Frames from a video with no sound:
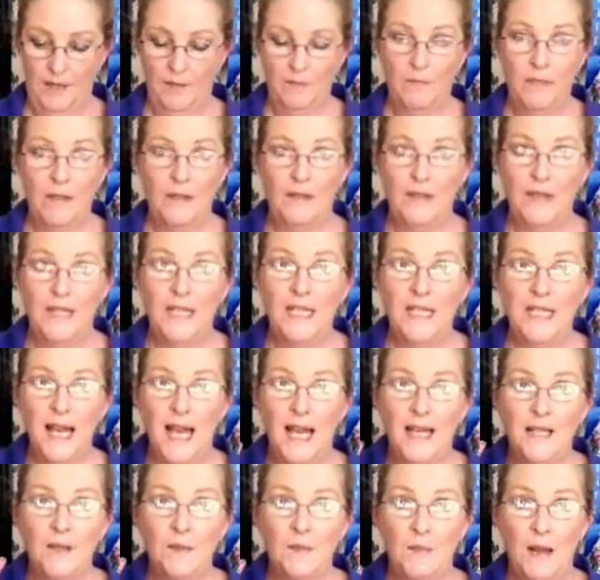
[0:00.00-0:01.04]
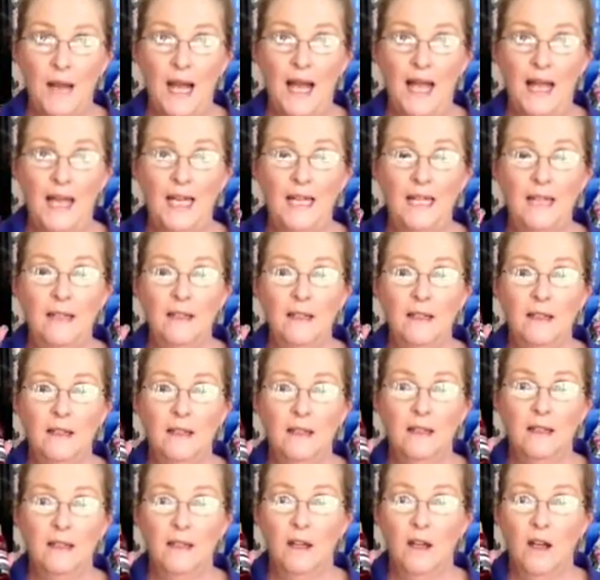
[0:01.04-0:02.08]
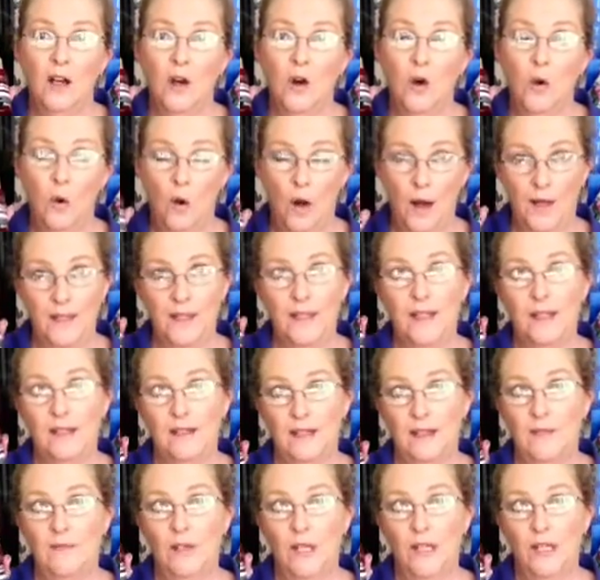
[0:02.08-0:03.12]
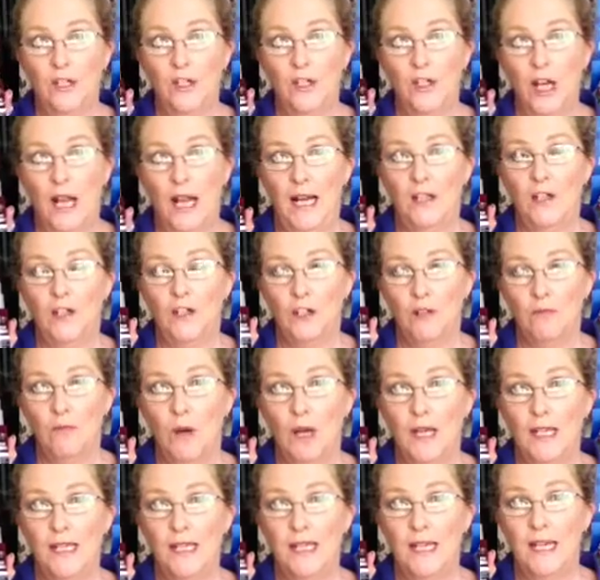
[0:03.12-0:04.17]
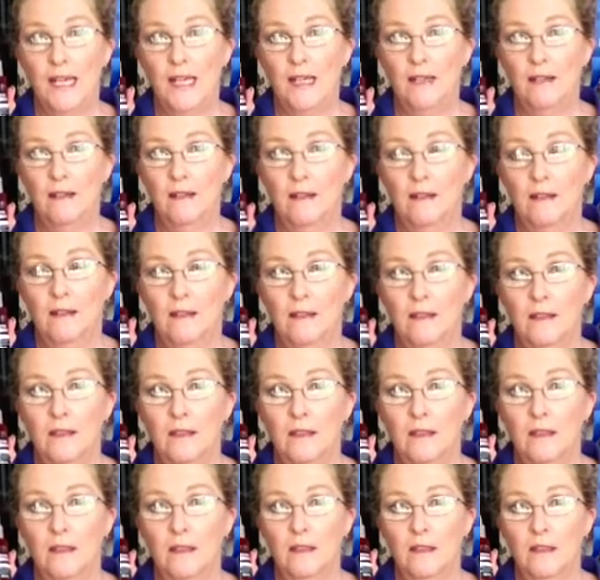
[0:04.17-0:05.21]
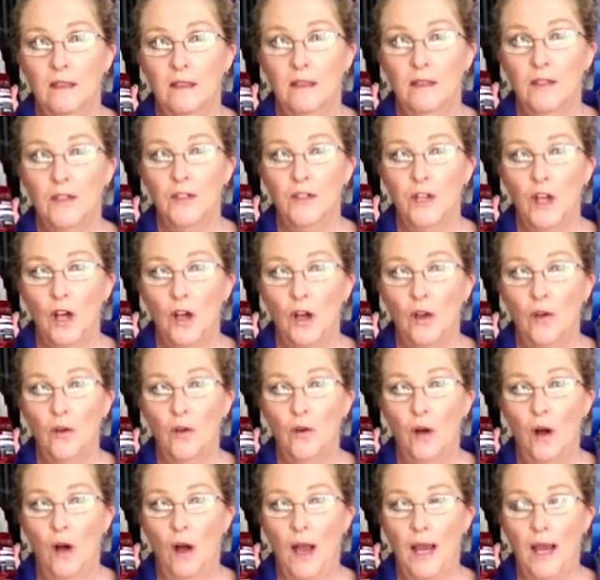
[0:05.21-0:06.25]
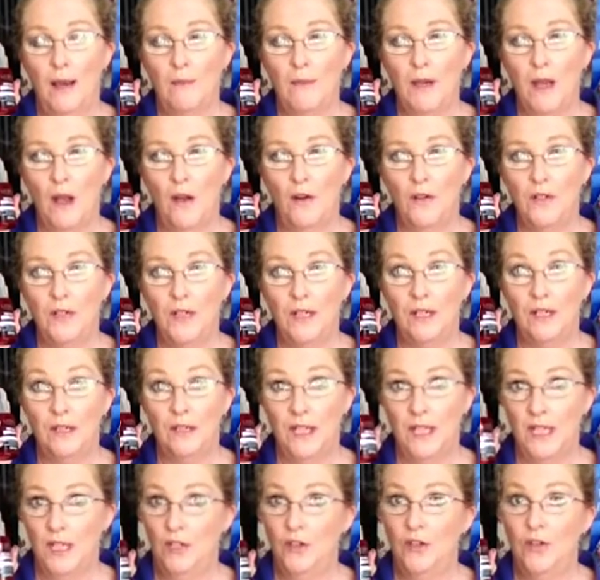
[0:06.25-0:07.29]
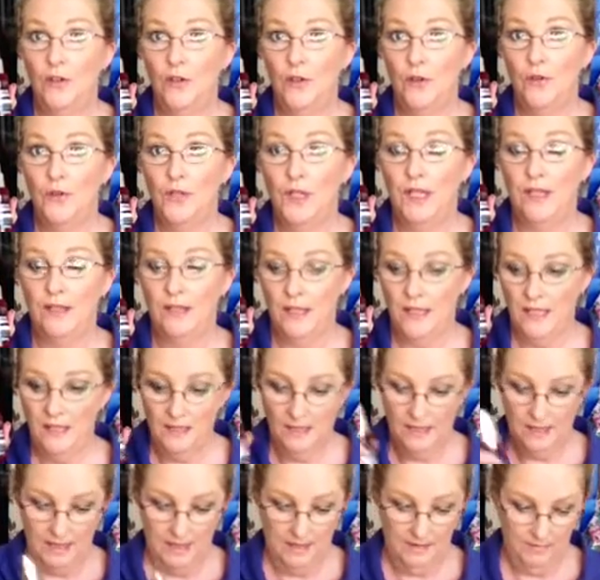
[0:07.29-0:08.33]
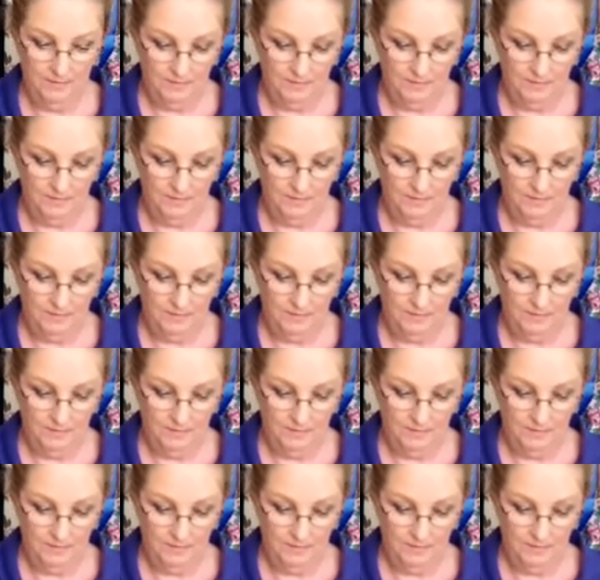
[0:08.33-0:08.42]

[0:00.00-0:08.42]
But this has made quite a significant change to my skin. So I am going to continue using this